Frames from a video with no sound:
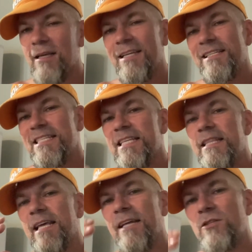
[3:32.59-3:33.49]
And you see,
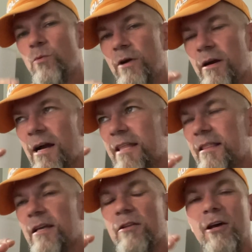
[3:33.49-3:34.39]
that's where I
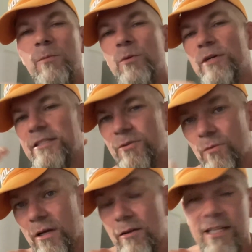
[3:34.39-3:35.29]
think a lot of people get
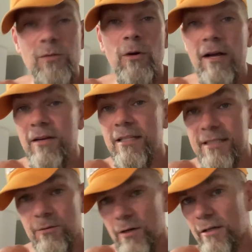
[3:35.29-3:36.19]
derailed. That's where I've gotten
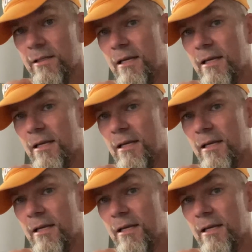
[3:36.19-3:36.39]
derailed.